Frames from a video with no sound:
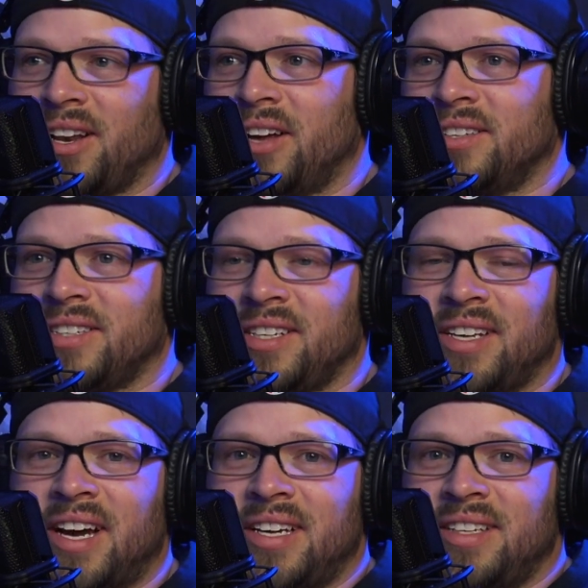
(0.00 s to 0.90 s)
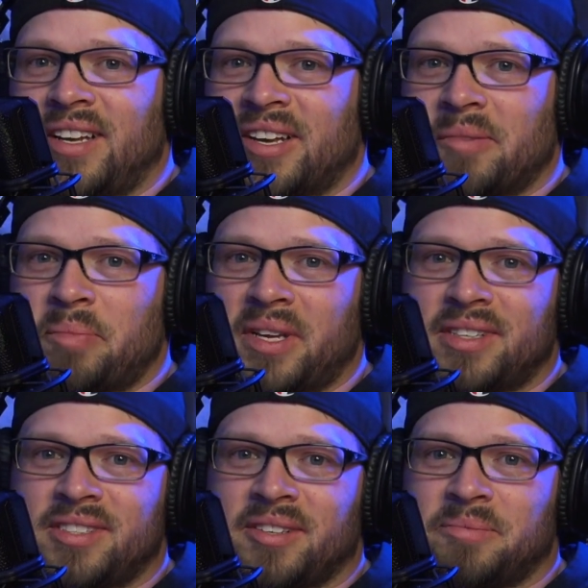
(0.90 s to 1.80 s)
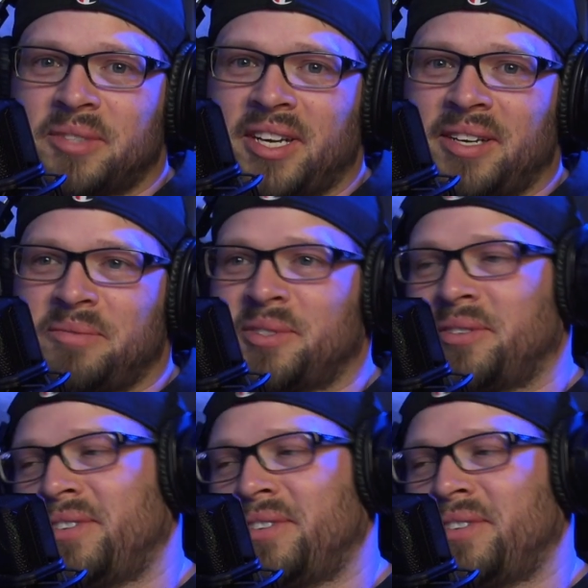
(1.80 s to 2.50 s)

gluttony. I eat like a pig sometimes, so